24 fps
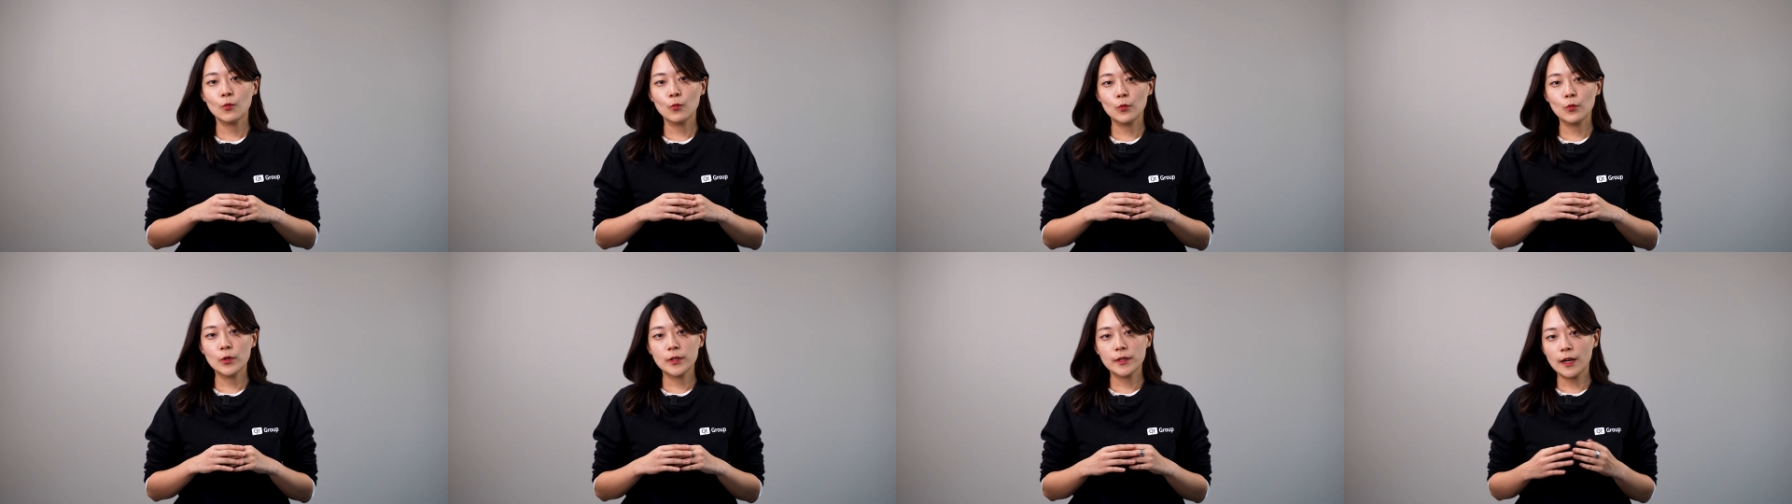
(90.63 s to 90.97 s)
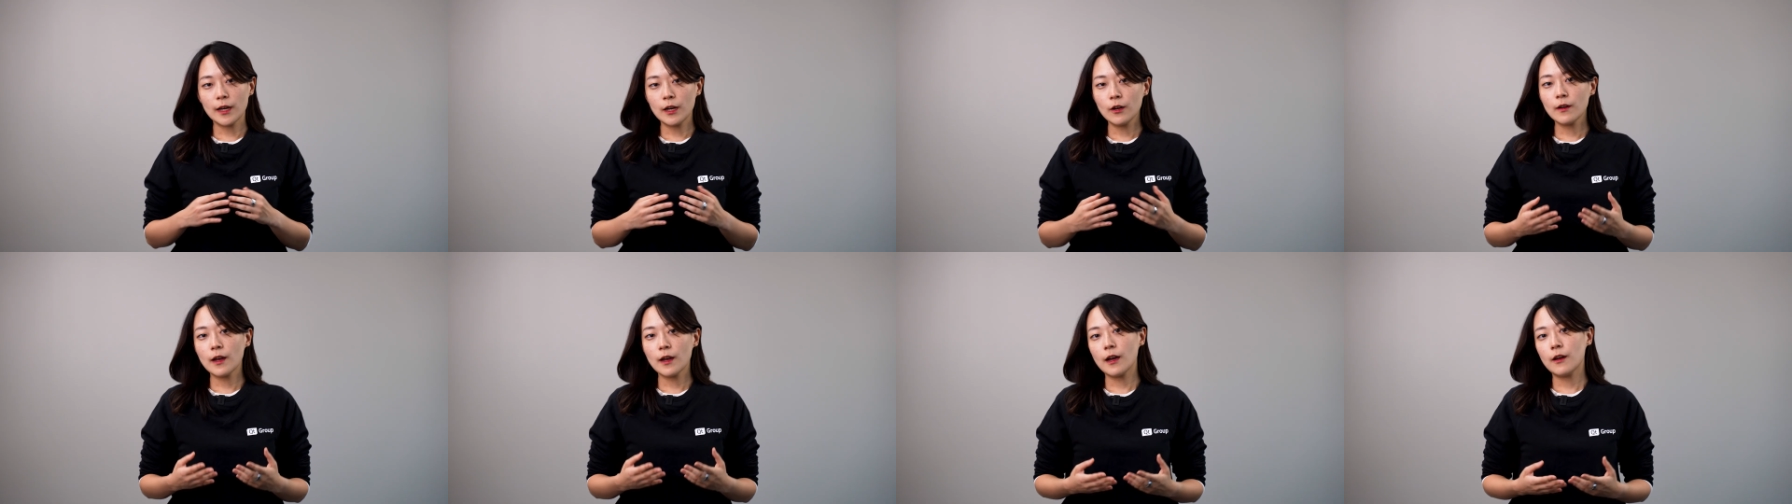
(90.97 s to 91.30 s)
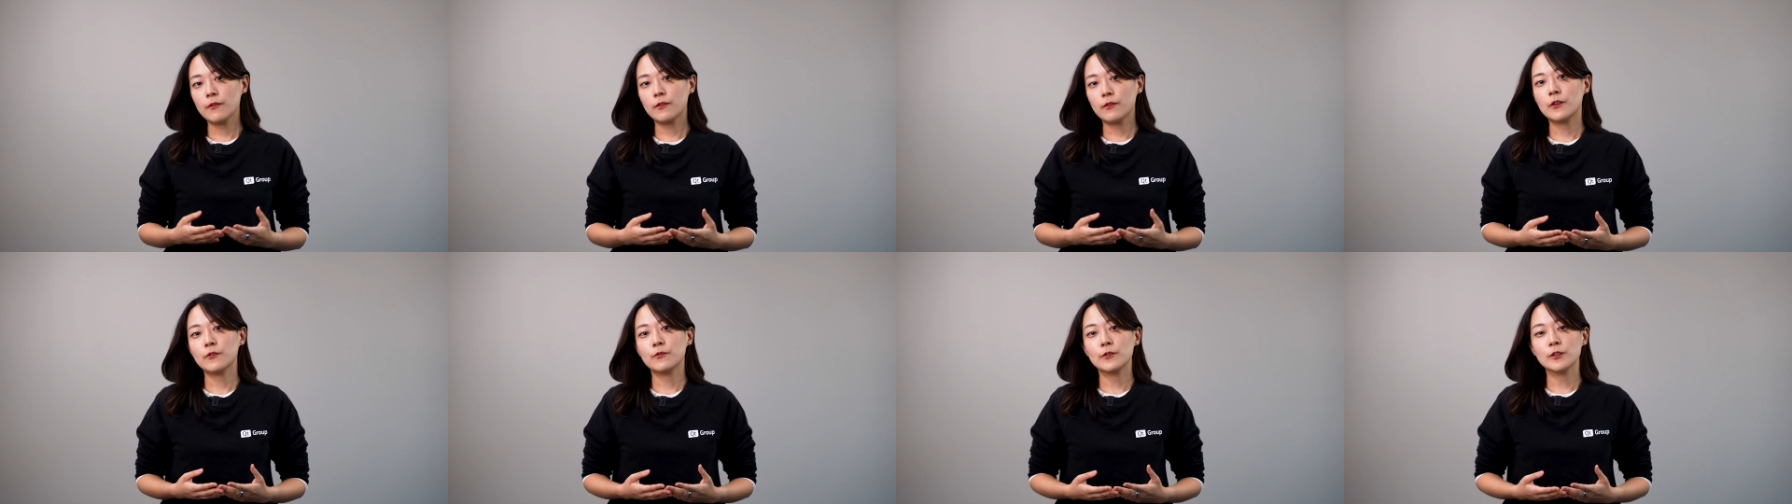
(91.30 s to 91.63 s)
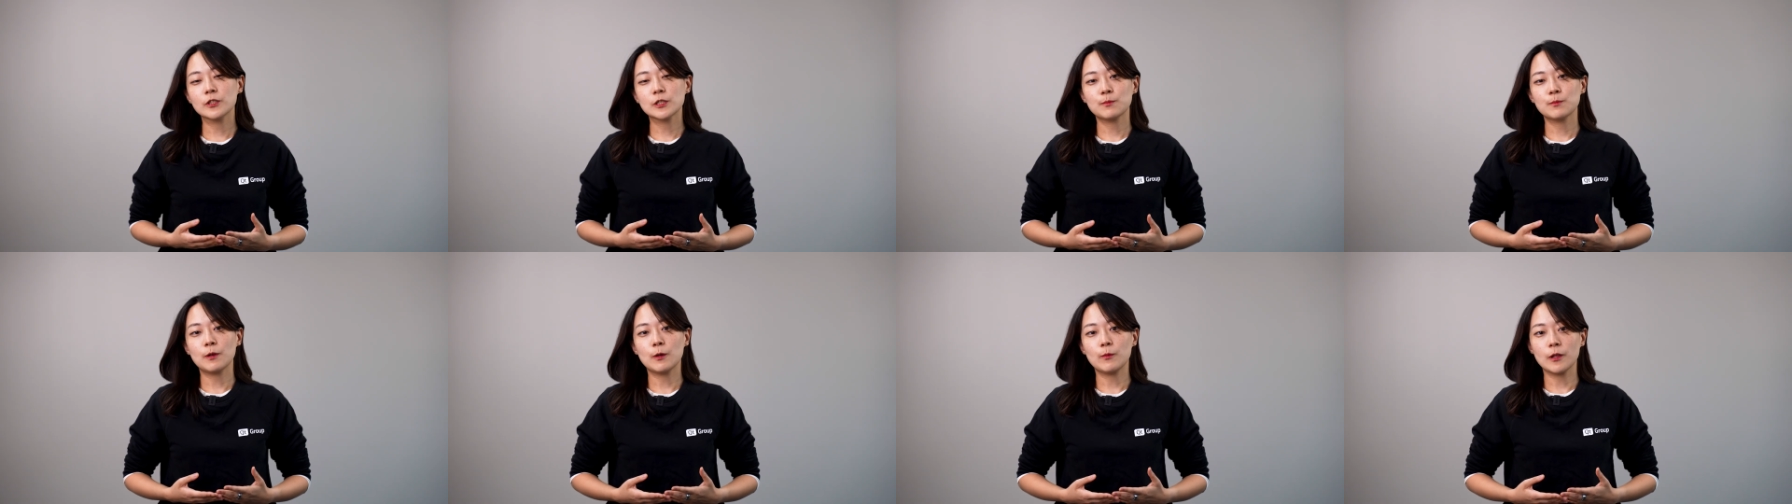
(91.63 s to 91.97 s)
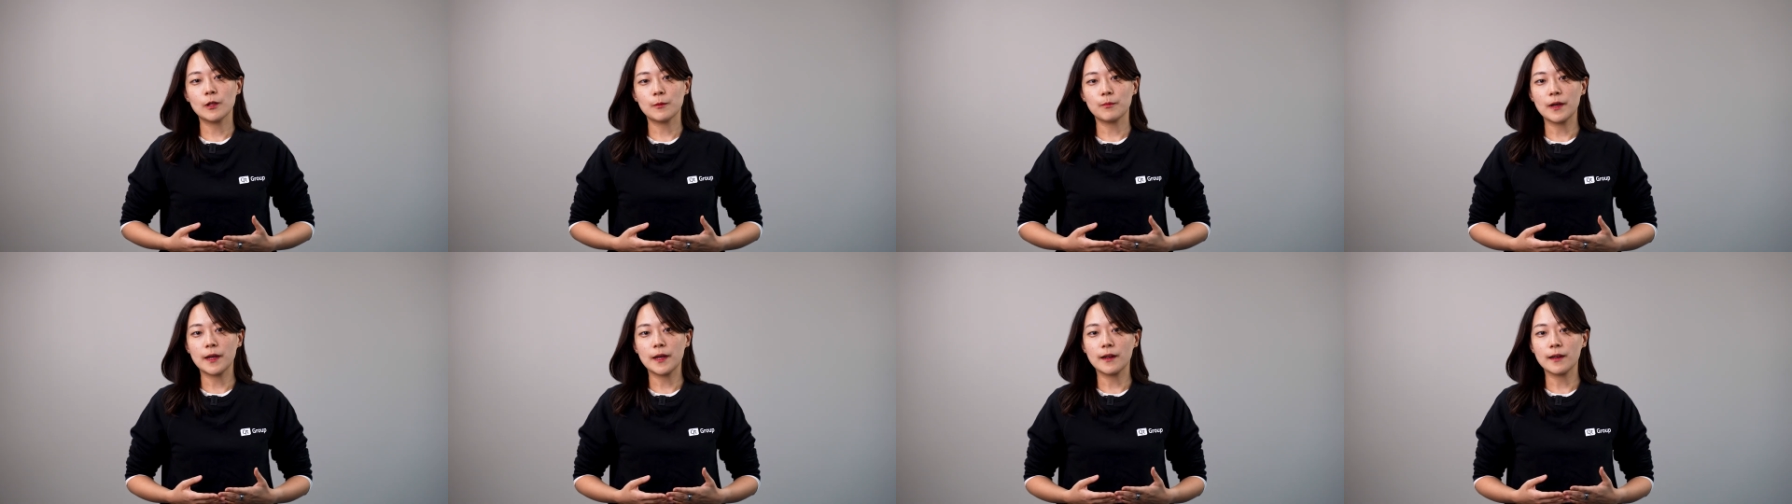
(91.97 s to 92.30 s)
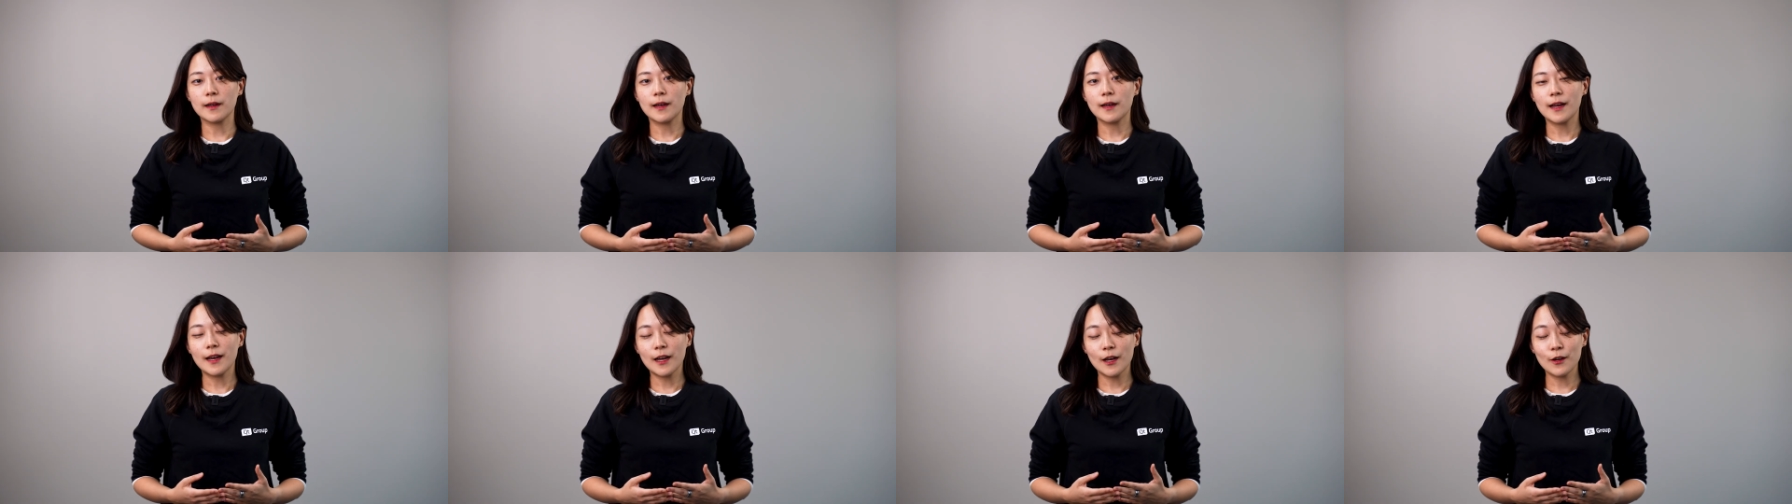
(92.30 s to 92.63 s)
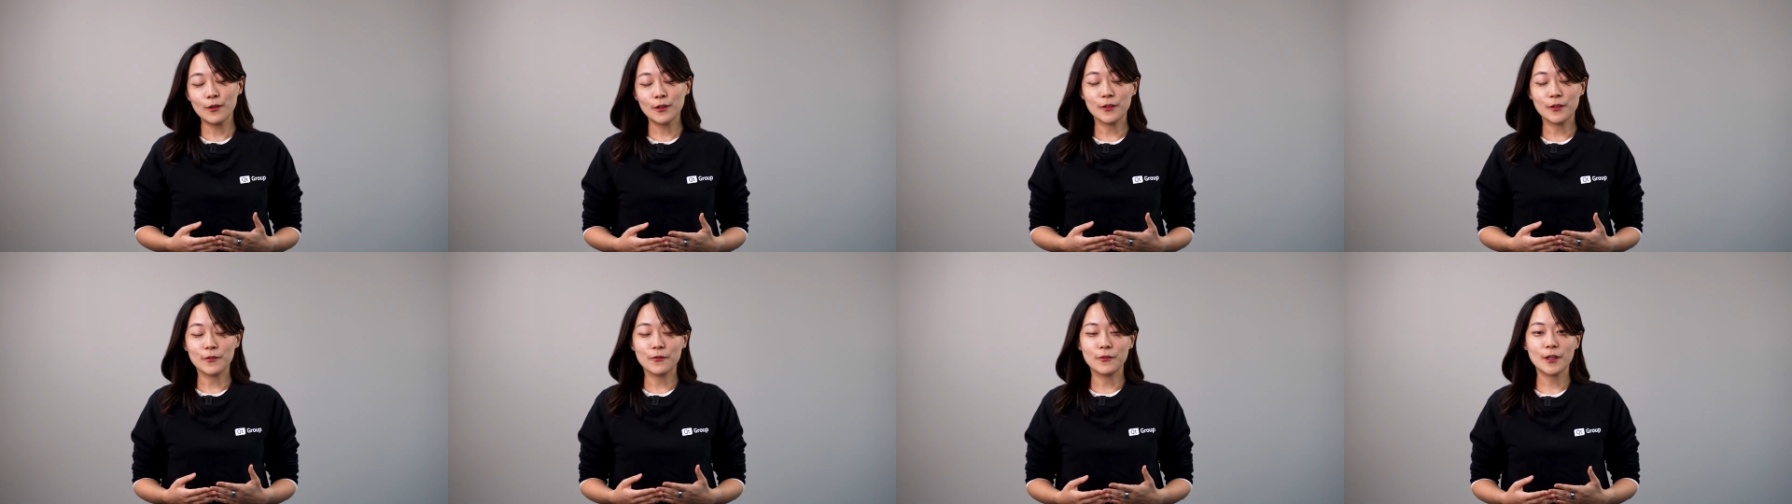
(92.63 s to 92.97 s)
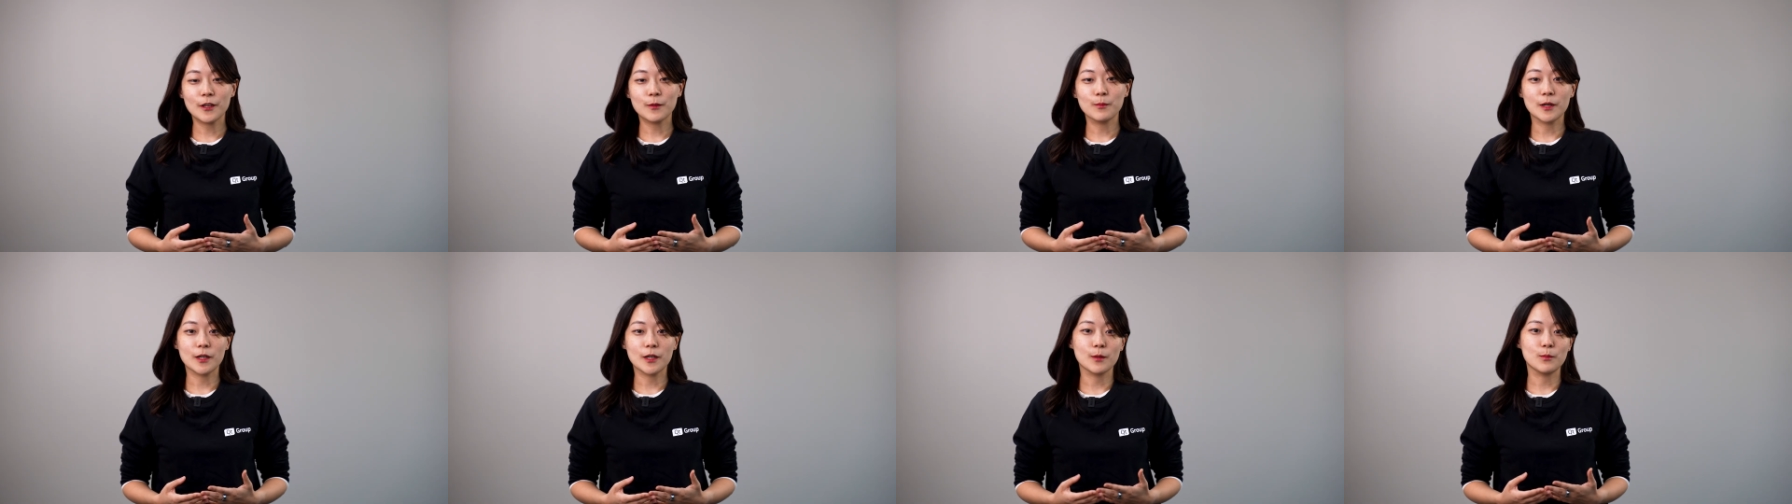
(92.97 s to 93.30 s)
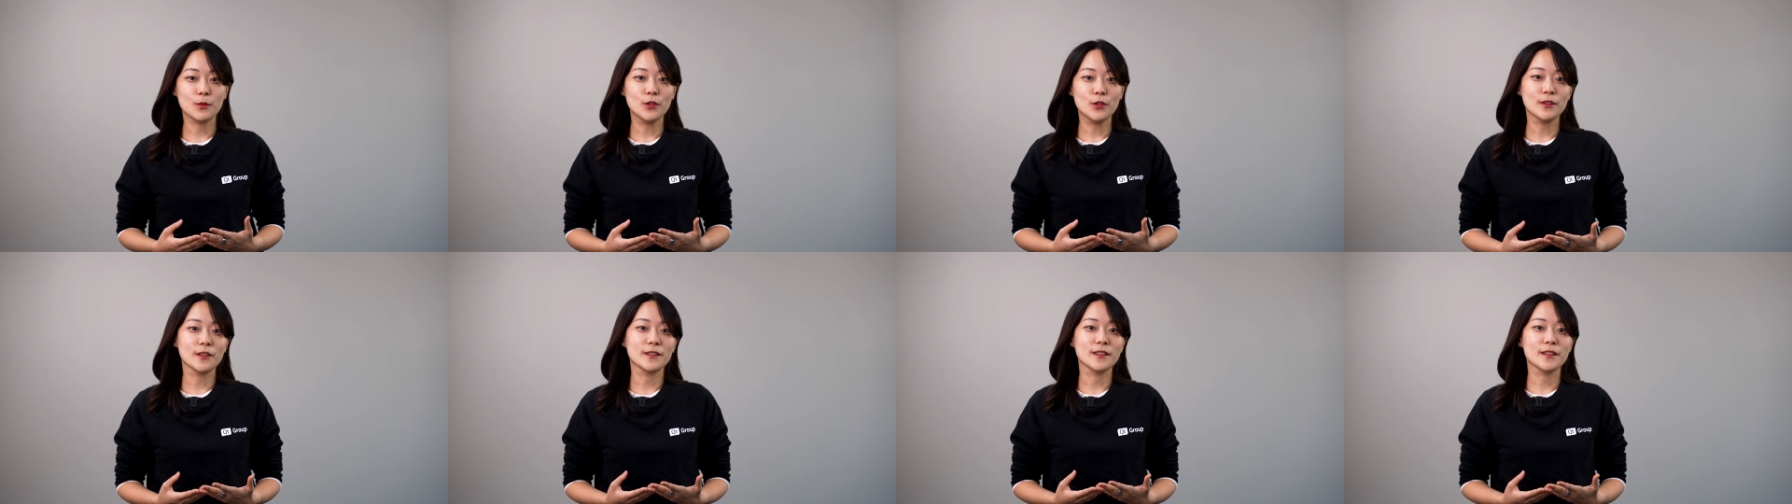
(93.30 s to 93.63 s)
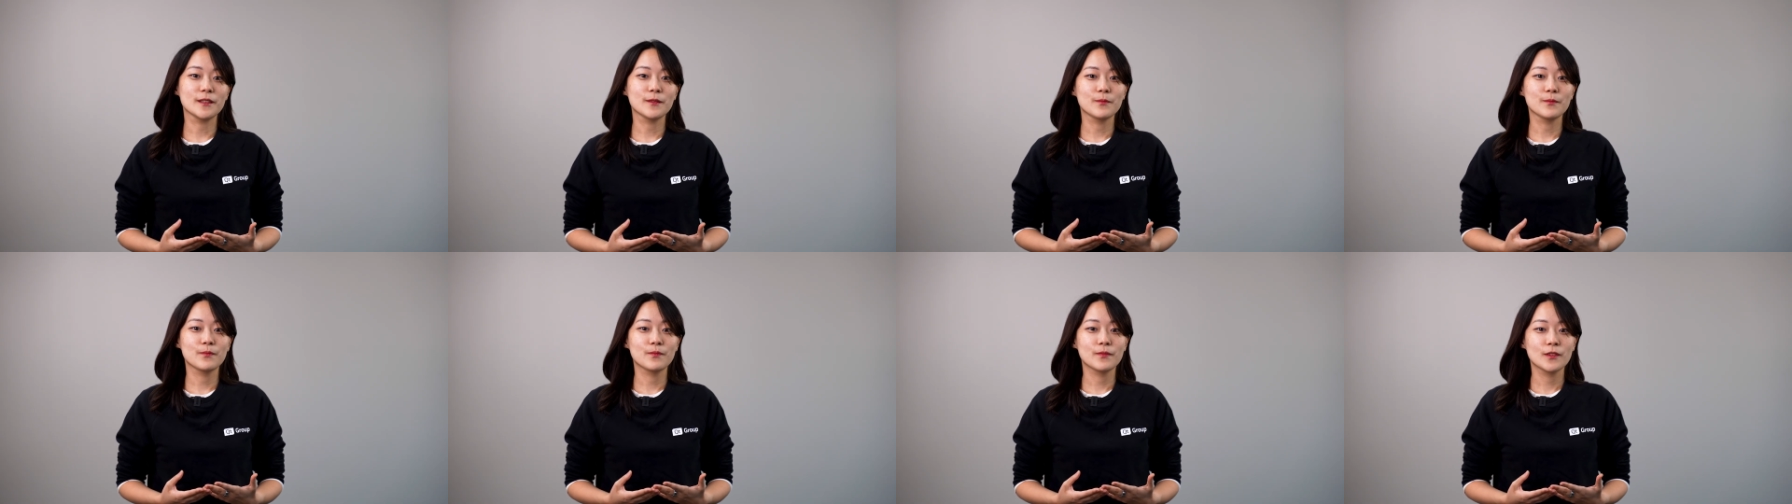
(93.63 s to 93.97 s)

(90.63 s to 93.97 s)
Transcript: We now have our first public beta out in Figma community.